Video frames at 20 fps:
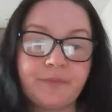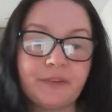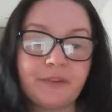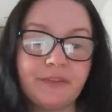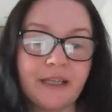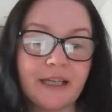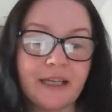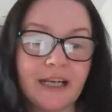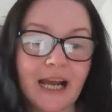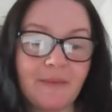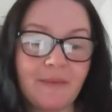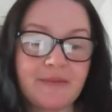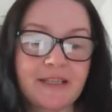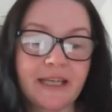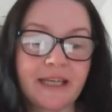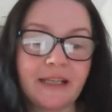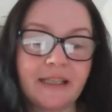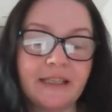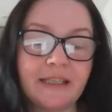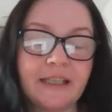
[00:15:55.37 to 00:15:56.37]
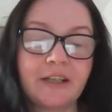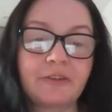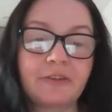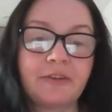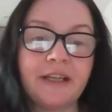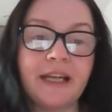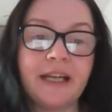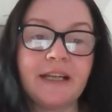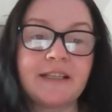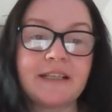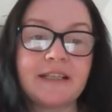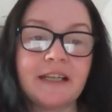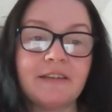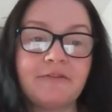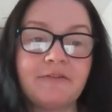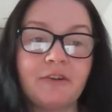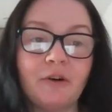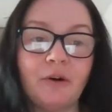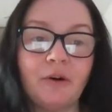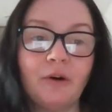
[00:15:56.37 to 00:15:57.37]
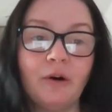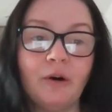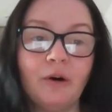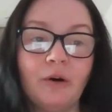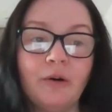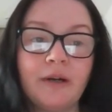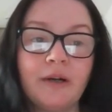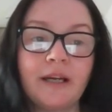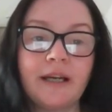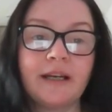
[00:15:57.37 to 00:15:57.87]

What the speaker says: We can upscale in a creative or